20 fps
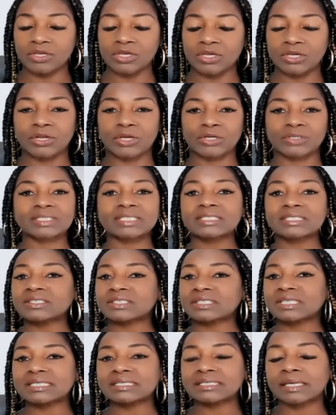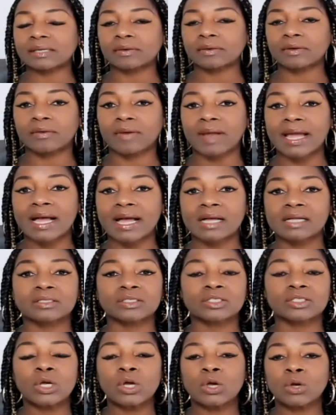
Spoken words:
You know, Sisters on Sacred Grounds,